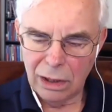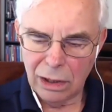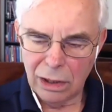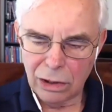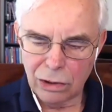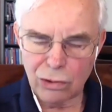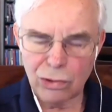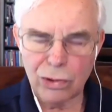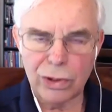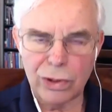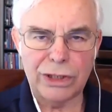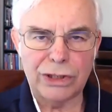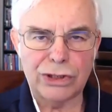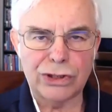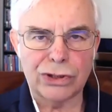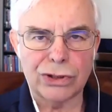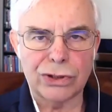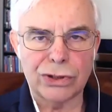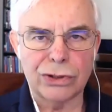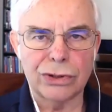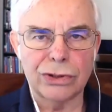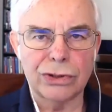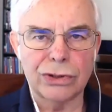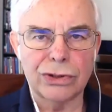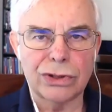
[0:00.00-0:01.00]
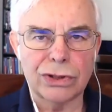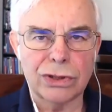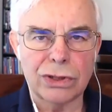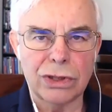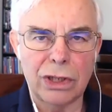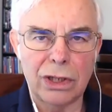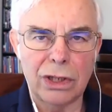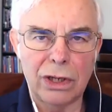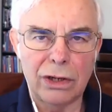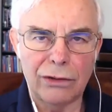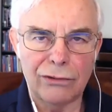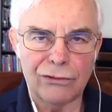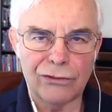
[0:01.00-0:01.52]
creatures
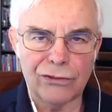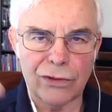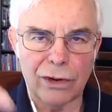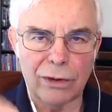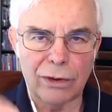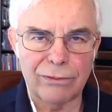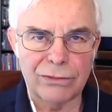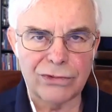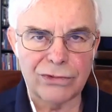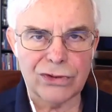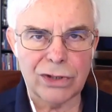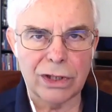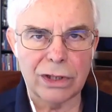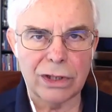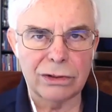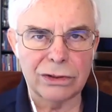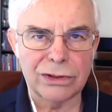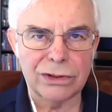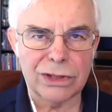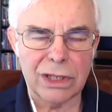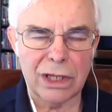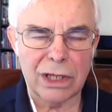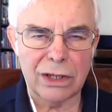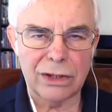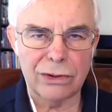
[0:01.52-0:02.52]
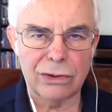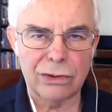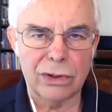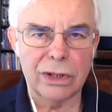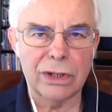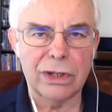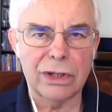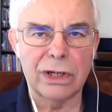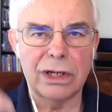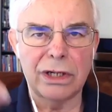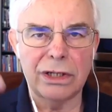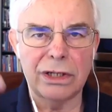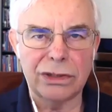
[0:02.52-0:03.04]
from single-celled
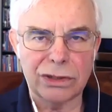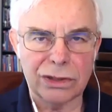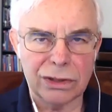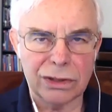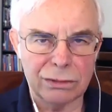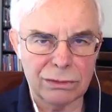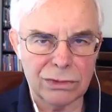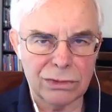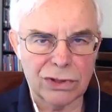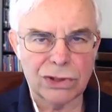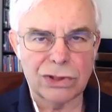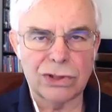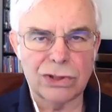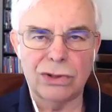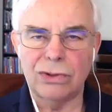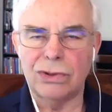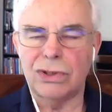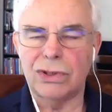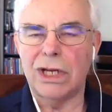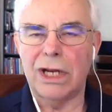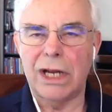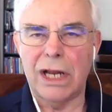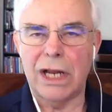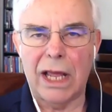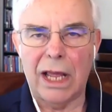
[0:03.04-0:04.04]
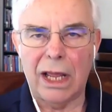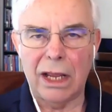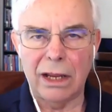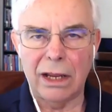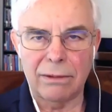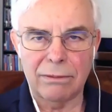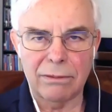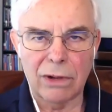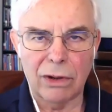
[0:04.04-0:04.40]
organisms to today.